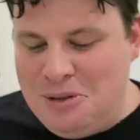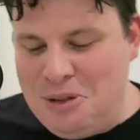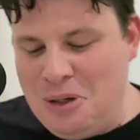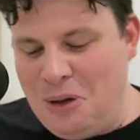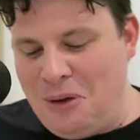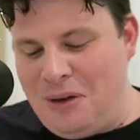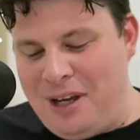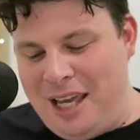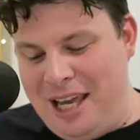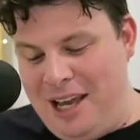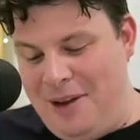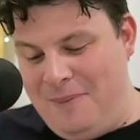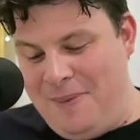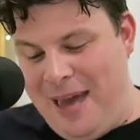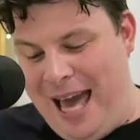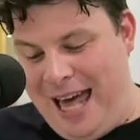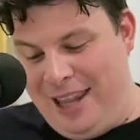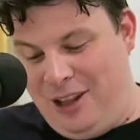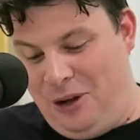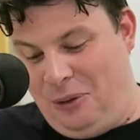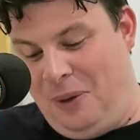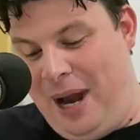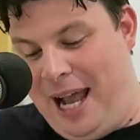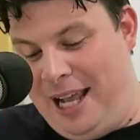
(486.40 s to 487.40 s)
Talking
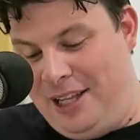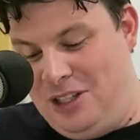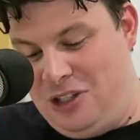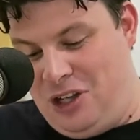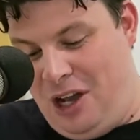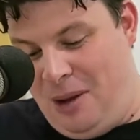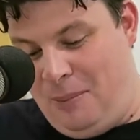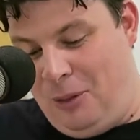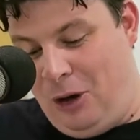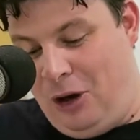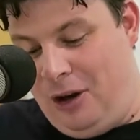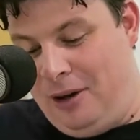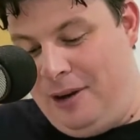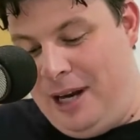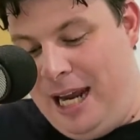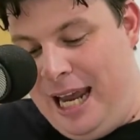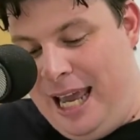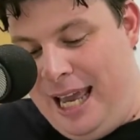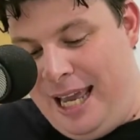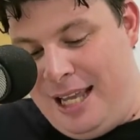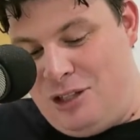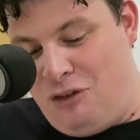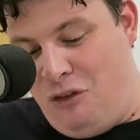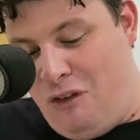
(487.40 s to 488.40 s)
about the range I'm on,
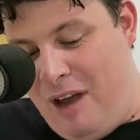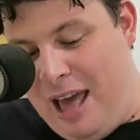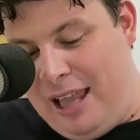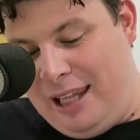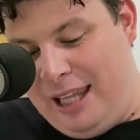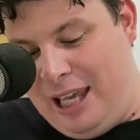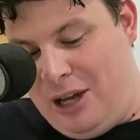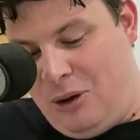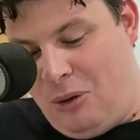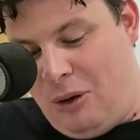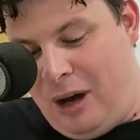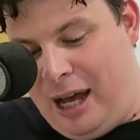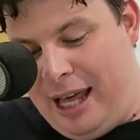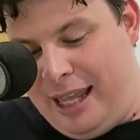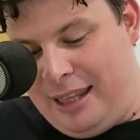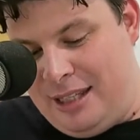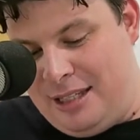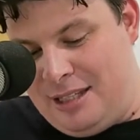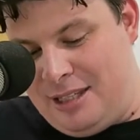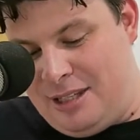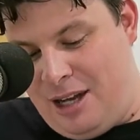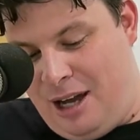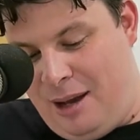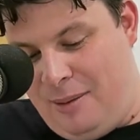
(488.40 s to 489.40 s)
it's fairly quiet
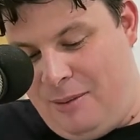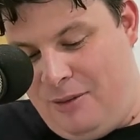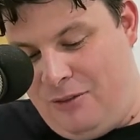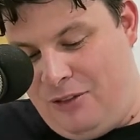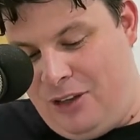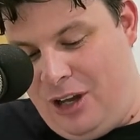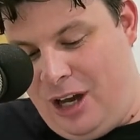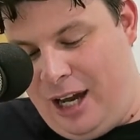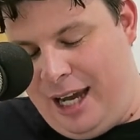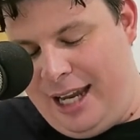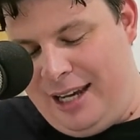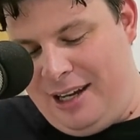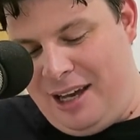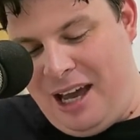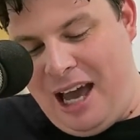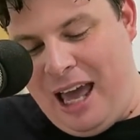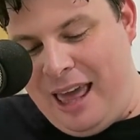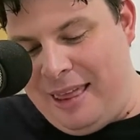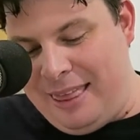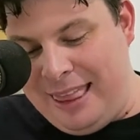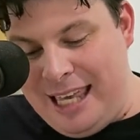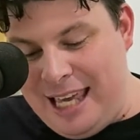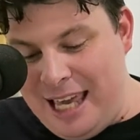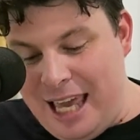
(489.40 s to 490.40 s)
this time of night.
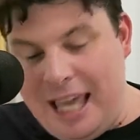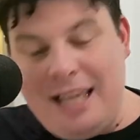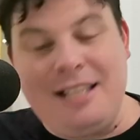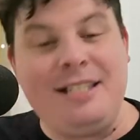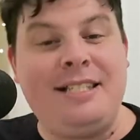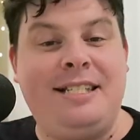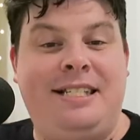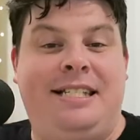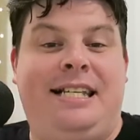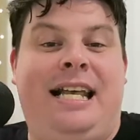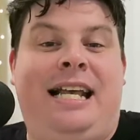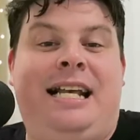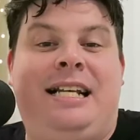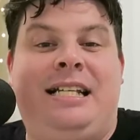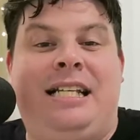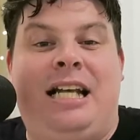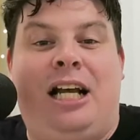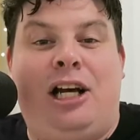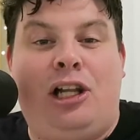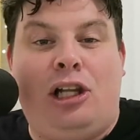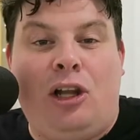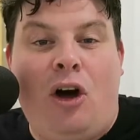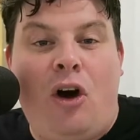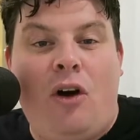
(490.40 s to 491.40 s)
I think it's 6
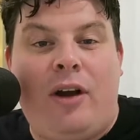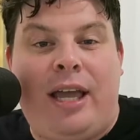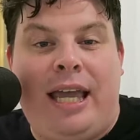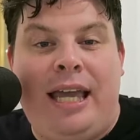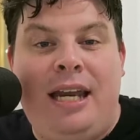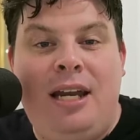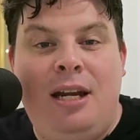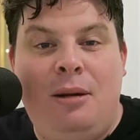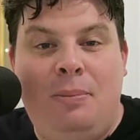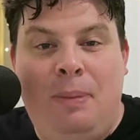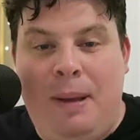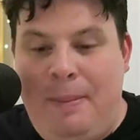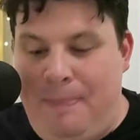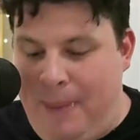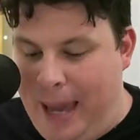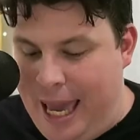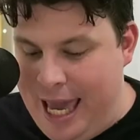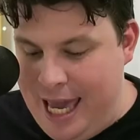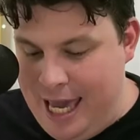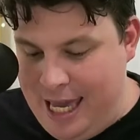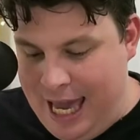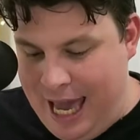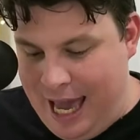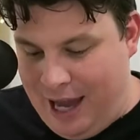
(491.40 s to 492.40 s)
o'clock. It'd be
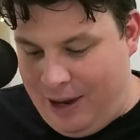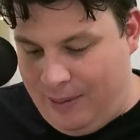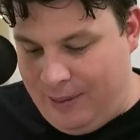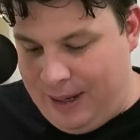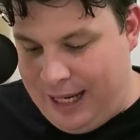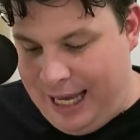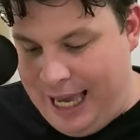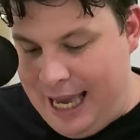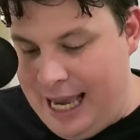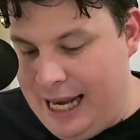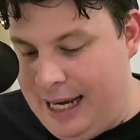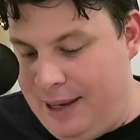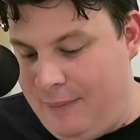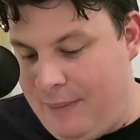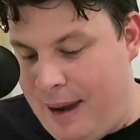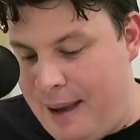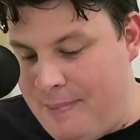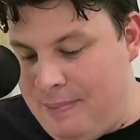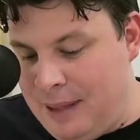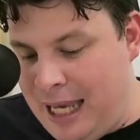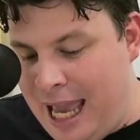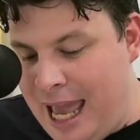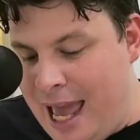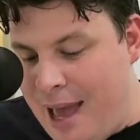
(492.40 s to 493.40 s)
peak hour.
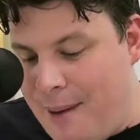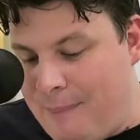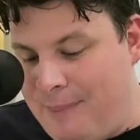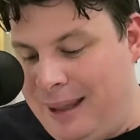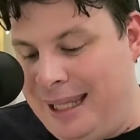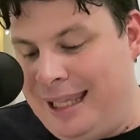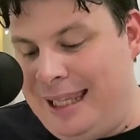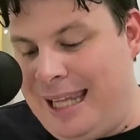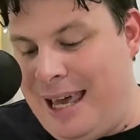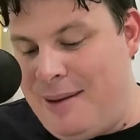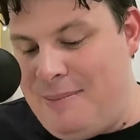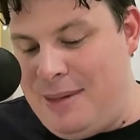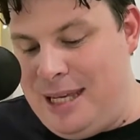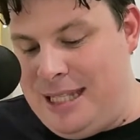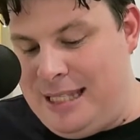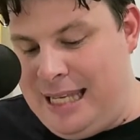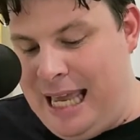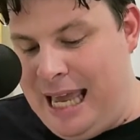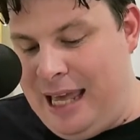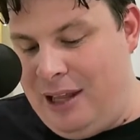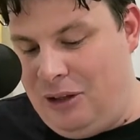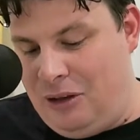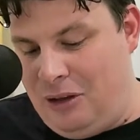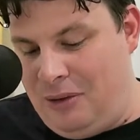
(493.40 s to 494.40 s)
Anyway, but let me
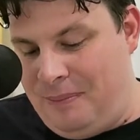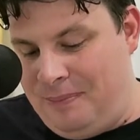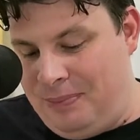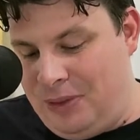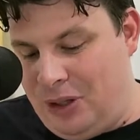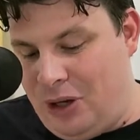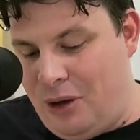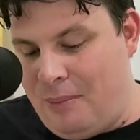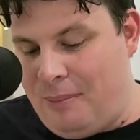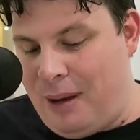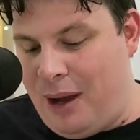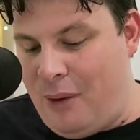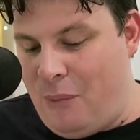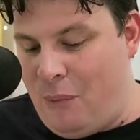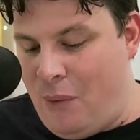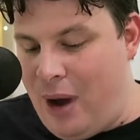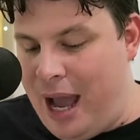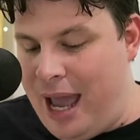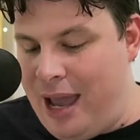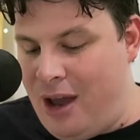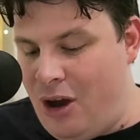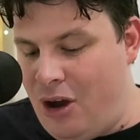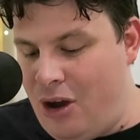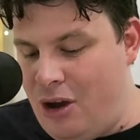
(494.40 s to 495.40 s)
tell you, on my
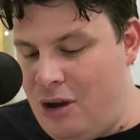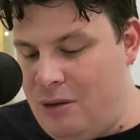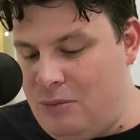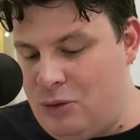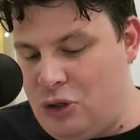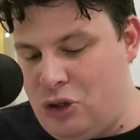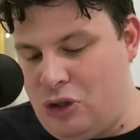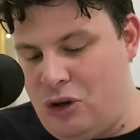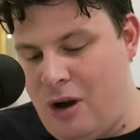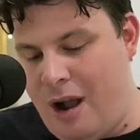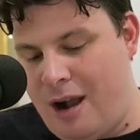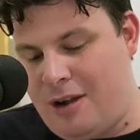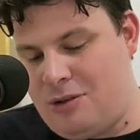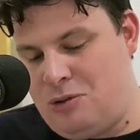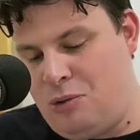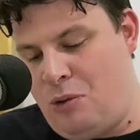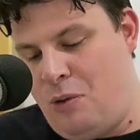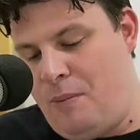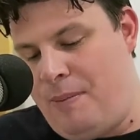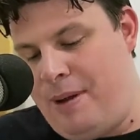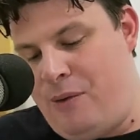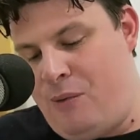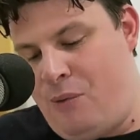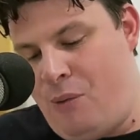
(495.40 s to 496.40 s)
way home, trucks
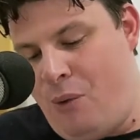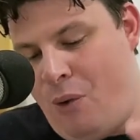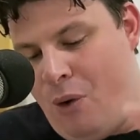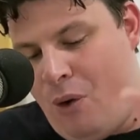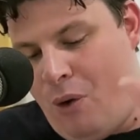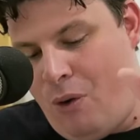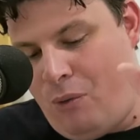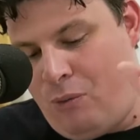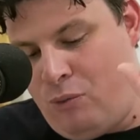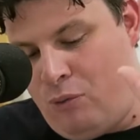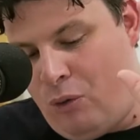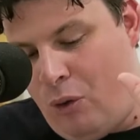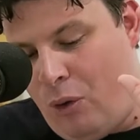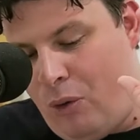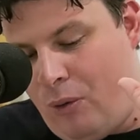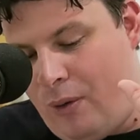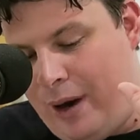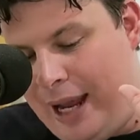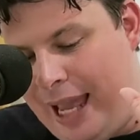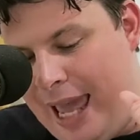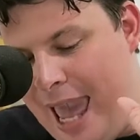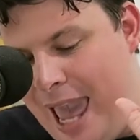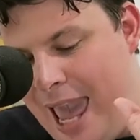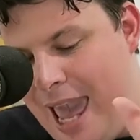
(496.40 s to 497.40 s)
will be
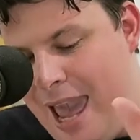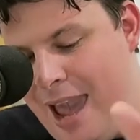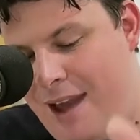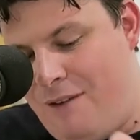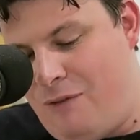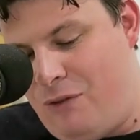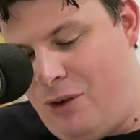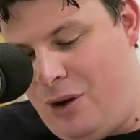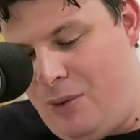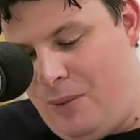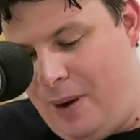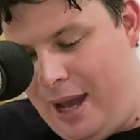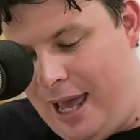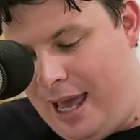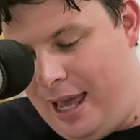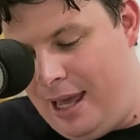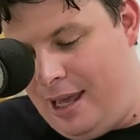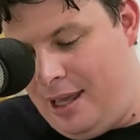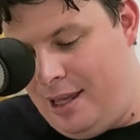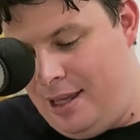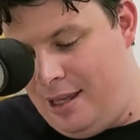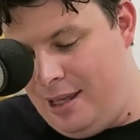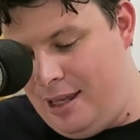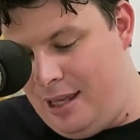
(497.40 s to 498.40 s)
roaring
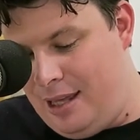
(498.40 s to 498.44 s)
everywhere.